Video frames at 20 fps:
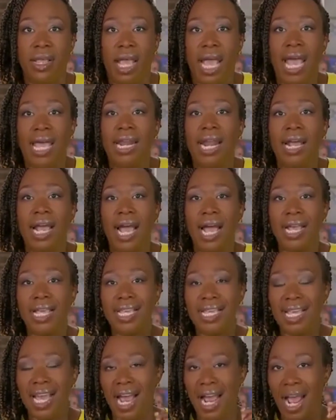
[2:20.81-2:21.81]
And I, I,
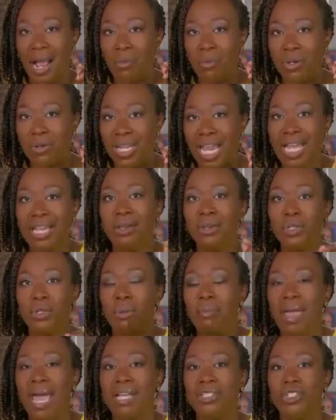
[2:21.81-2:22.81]
I would like you to
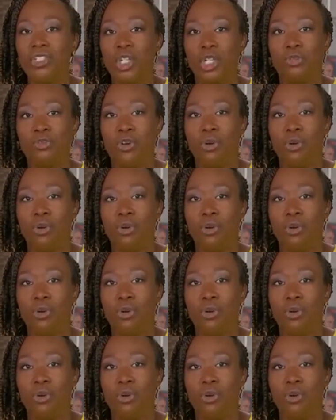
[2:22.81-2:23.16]
imagine just